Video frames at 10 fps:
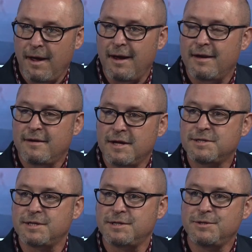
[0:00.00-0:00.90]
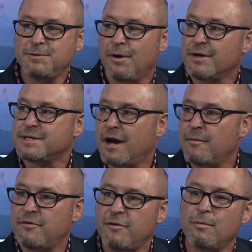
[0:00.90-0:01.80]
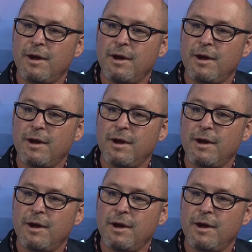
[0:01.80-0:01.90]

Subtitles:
paying attention to Alzheimer's and